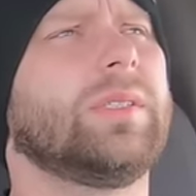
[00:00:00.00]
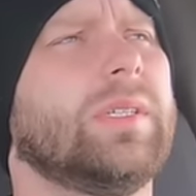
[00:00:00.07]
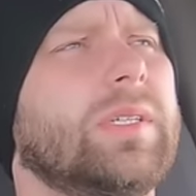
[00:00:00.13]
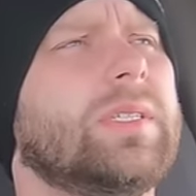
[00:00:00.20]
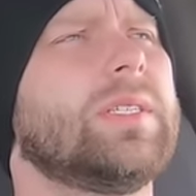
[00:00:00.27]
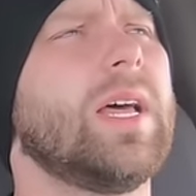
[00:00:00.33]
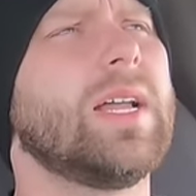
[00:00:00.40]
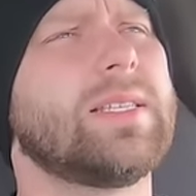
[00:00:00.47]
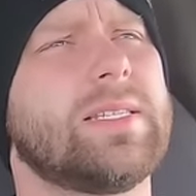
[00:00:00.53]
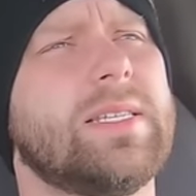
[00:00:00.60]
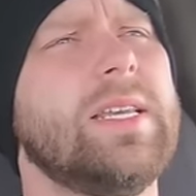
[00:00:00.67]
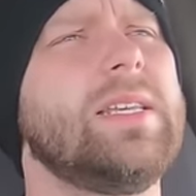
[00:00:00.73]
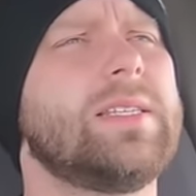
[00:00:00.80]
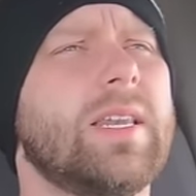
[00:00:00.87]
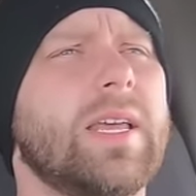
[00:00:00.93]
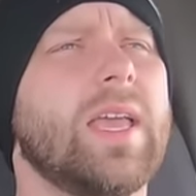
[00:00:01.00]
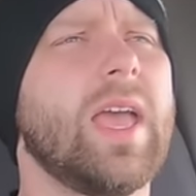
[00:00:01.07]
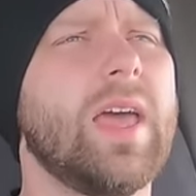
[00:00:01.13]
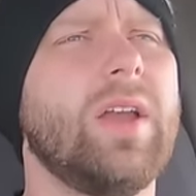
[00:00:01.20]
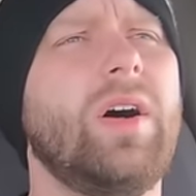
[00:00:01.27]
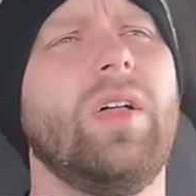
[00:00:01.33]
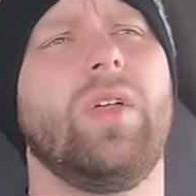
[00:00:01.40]
It's that season
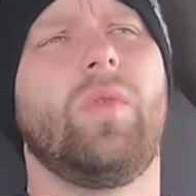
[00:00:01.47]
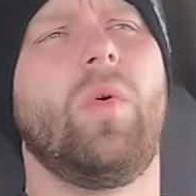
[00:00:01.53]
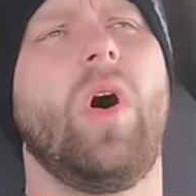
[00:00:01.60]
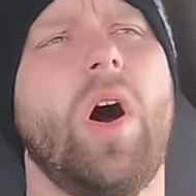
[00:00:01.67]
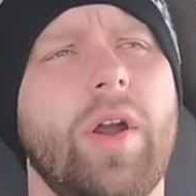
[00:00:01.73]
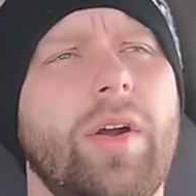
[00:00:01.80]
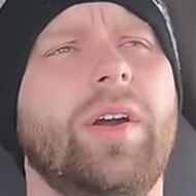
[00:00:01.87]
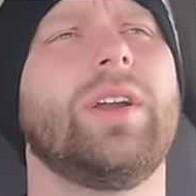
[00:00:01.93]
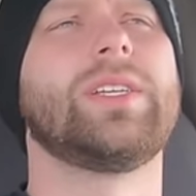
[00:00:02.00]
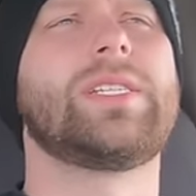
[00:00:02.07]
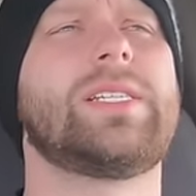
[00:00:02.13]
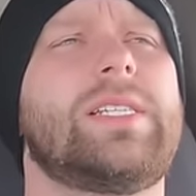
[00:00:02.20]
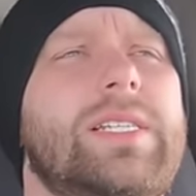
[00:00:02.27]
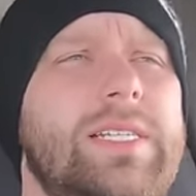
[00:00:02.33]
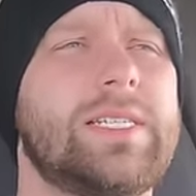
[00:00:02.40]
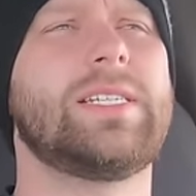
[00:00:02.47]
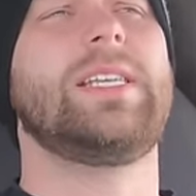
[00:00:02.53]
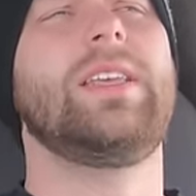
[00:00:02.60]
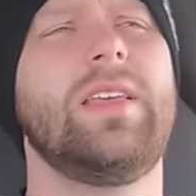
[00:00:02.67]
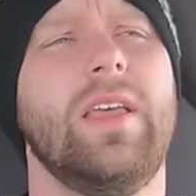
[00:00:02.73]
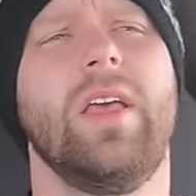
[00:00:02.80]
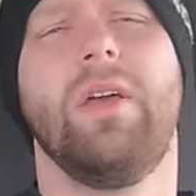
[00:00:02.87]
again. All the water is
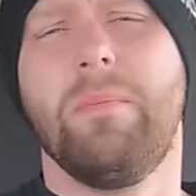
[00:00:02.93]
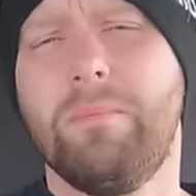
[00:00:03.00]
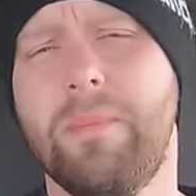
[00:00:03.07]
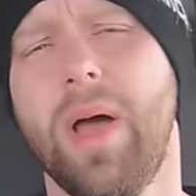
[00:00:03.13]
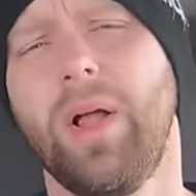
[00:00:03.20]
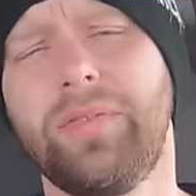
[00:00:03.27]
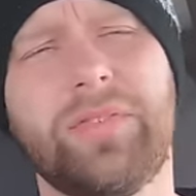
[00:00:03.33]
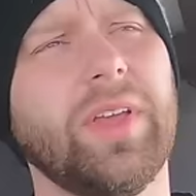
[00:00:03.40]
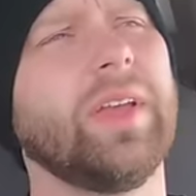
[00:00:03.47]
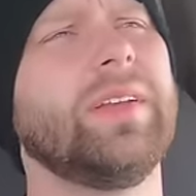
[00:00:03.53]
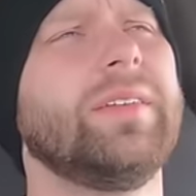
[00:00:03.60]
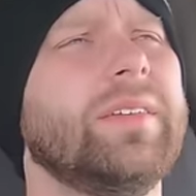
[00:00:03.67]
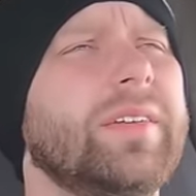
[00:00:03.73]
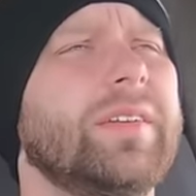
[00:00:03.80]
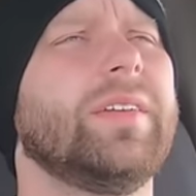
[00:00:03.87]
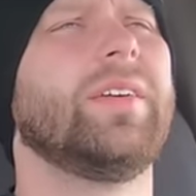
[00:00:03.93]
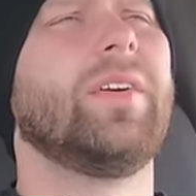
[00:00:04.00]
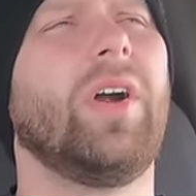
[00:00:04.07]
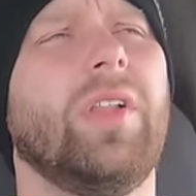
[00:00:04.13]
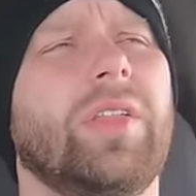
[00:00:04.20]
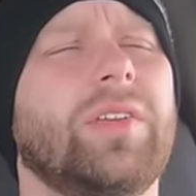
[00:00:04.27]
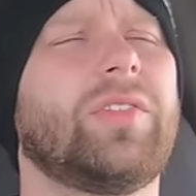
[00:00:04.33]
melting, or
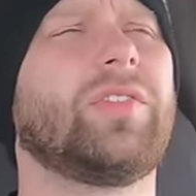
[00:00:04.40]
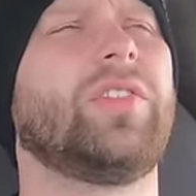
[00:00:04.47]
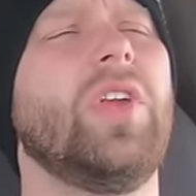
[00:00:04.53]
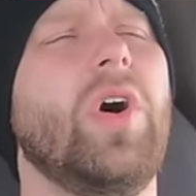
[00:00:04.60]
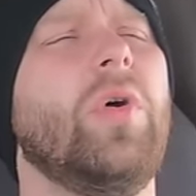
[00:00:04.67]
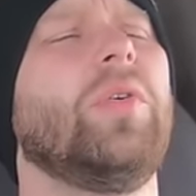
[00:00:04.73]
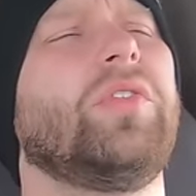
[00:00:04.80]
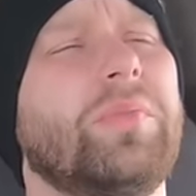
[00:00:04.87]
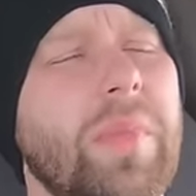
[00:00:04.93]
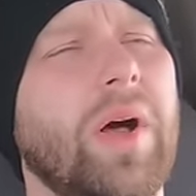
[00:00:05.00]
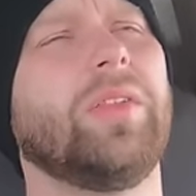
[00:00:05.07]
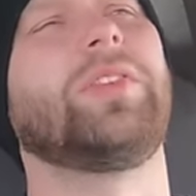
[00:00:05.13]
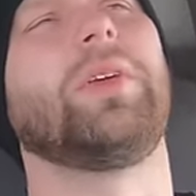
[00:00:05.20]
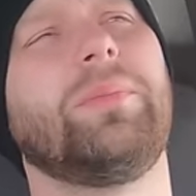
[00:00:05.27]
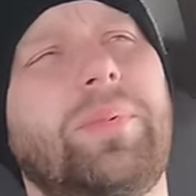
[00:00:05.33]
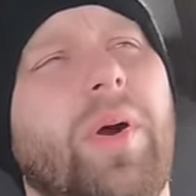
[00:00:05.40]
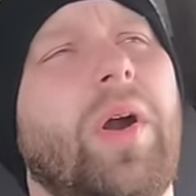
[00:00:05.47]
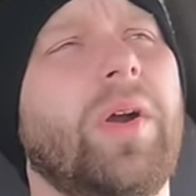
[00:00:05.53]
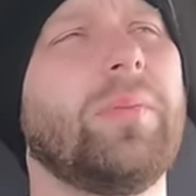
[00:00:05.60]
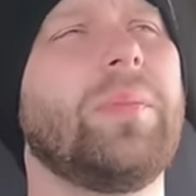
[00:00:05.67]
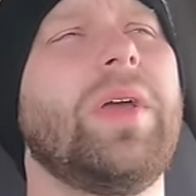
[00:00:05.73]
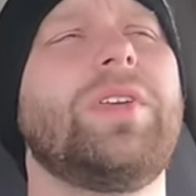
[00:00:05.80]
all the snow is melting,
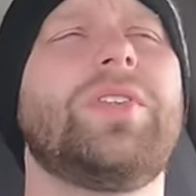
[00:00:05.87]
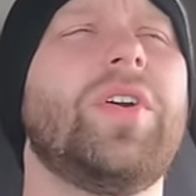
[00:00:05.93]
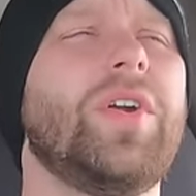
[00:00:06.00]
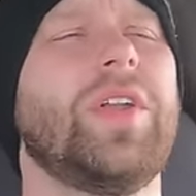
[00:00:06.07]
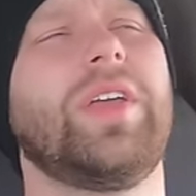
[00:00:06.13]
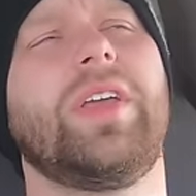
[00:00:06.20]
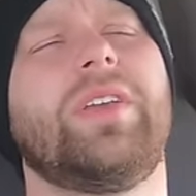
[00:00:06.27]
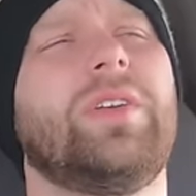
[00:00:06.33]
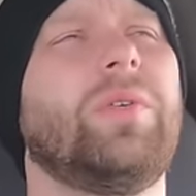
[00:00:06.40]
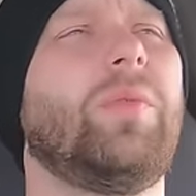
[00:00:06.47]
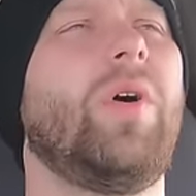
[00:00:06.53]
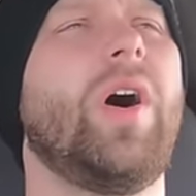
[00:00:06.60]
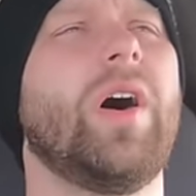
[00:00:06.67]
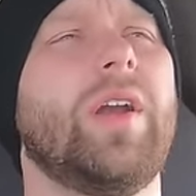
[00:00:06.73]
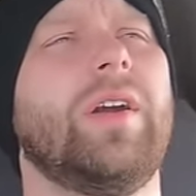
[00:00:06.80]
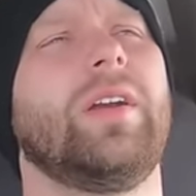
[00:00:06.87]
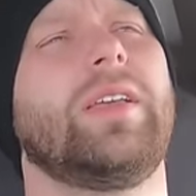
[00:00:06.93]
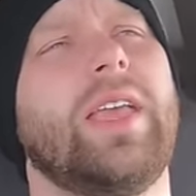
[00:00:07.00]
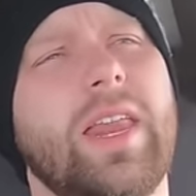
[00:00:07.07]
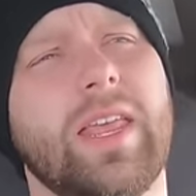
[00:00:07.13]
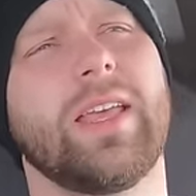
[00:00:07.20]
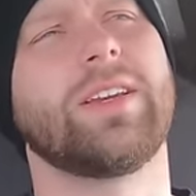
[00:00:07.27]
pardon me, turning into water,
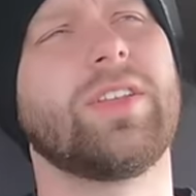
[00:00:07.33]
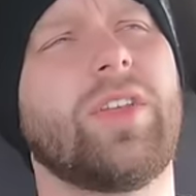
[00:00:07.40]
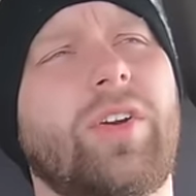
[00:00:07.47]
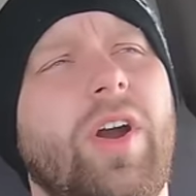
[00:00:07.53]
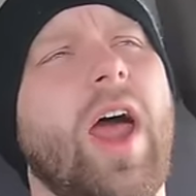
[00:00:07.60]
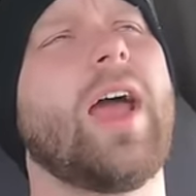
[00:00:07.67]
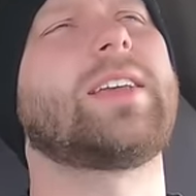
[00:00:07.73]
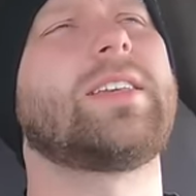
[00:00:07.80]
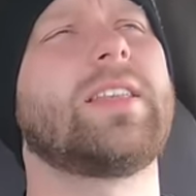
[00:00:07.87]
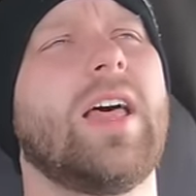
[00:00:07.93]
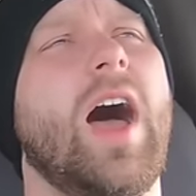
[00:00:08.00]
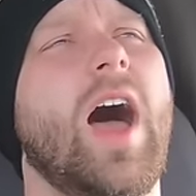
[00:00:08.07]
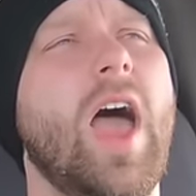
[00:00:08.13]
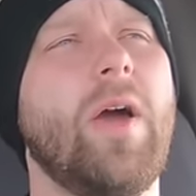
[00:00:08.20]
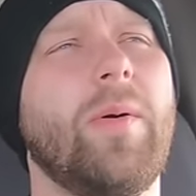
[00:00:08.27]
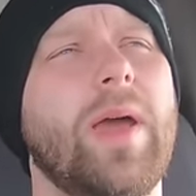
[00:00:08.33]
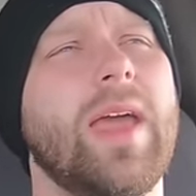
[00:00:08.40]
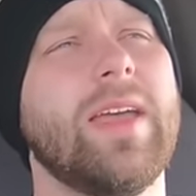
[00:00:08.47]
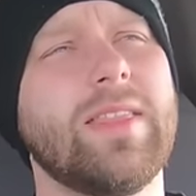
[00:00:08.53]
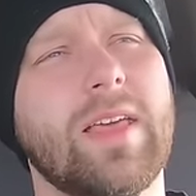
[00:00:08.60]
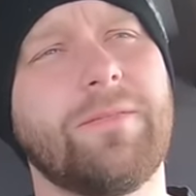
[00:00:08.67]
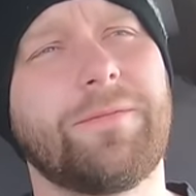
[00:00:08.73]
getting into the cracks of the highway,
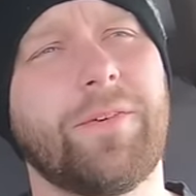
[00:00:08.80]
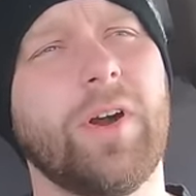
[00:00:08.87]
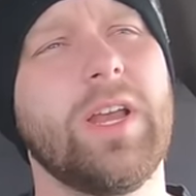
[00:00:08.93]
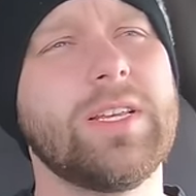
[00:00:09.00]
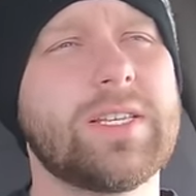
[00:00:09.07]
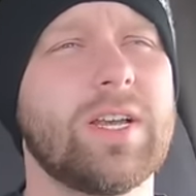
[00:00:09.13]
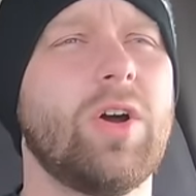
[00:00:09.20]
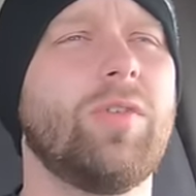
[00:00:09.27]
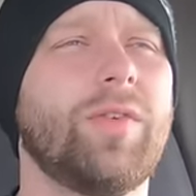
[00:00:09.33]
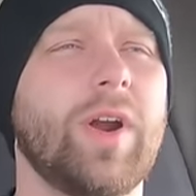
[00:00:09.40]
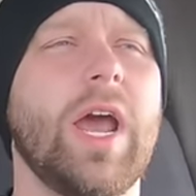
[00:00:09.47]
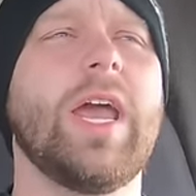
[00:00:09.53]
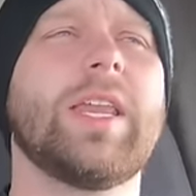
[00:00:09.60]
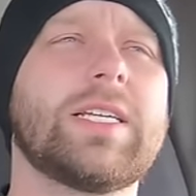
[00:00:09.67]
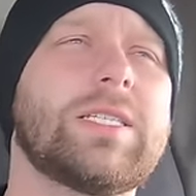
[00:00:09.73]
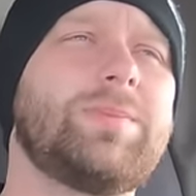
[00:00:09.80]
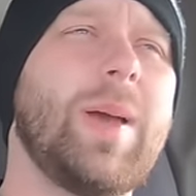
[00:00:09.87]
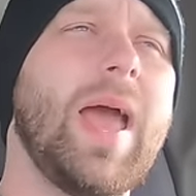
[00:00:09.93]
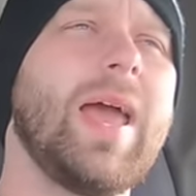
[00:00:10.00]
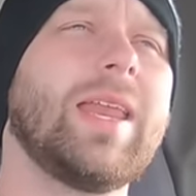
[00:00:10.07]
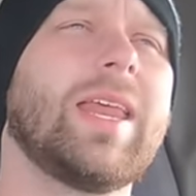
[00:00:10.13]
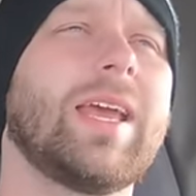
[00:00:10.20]
and then freezing overnight,
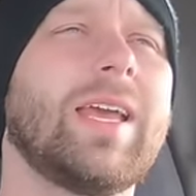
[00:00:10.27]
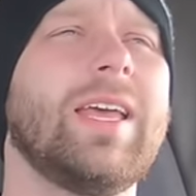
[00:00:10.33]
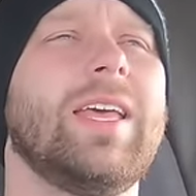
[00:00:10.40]
expanding